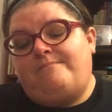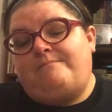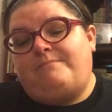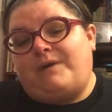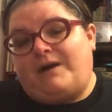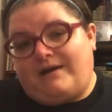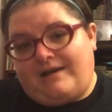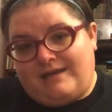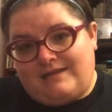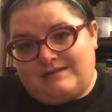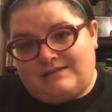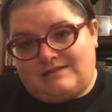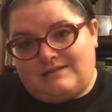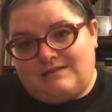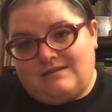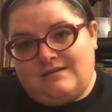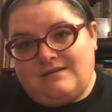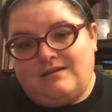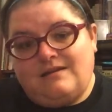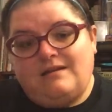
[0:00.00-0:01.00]
But
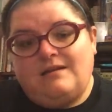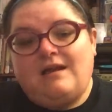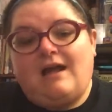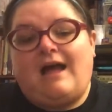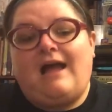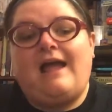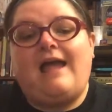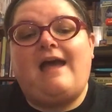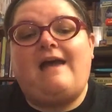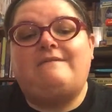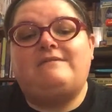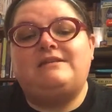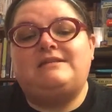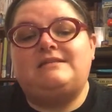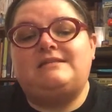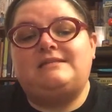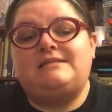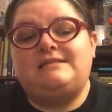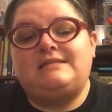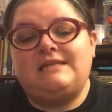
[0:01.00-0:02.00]
I have a
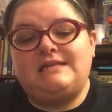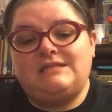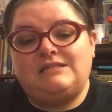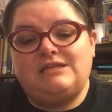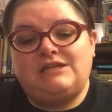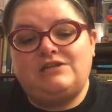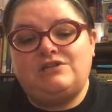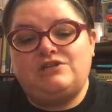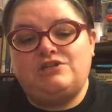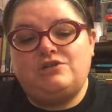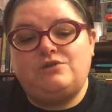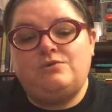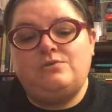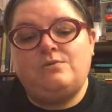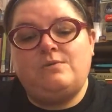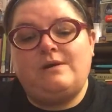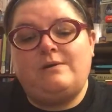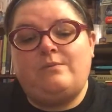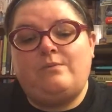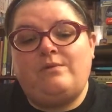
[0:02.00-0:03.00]
distinct
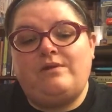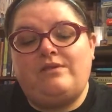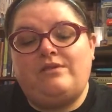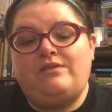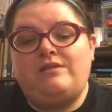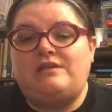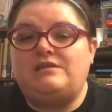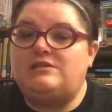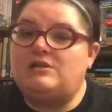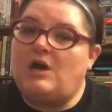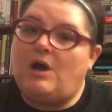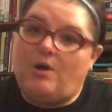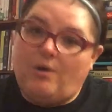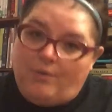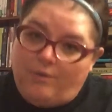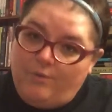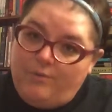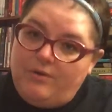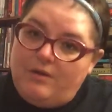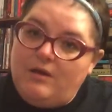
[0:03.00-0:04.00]
issue with the
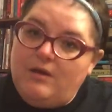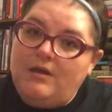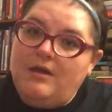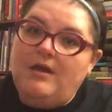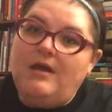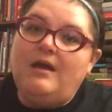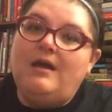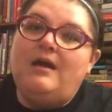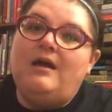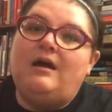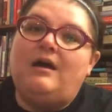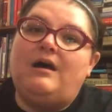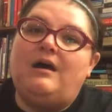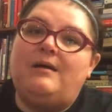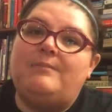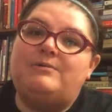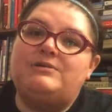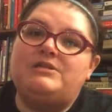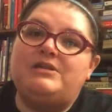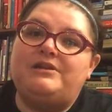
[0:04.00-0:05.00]
tone,
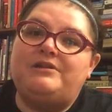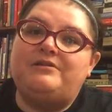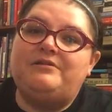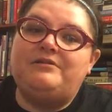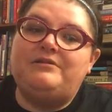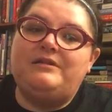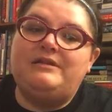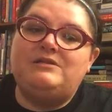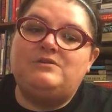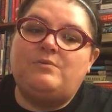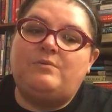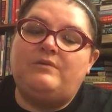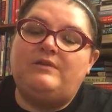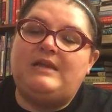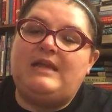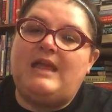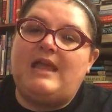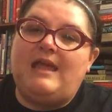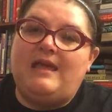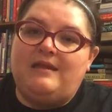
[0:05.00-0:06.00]
particularly toward
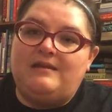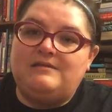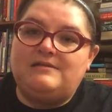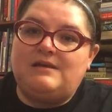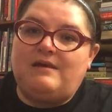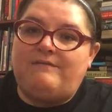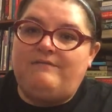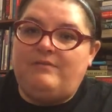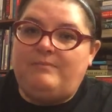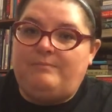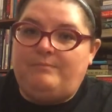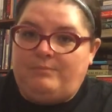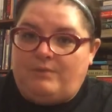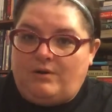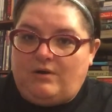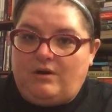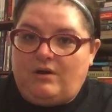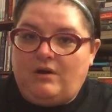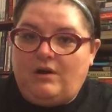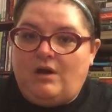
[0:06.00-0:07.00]
the end of the
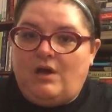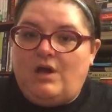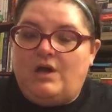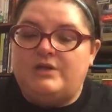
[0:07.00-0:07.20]
book.